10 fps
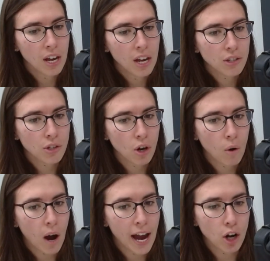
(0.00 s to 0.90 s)
So
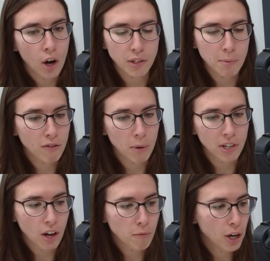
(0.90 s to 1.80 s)
I know I'll speak for
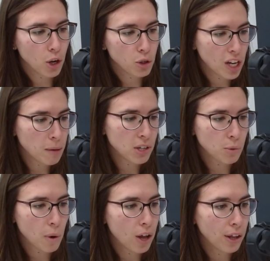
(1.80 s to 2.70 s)
myself, but I know Jamie as
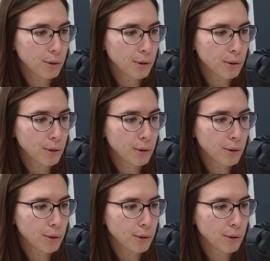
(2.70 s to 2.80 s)
well.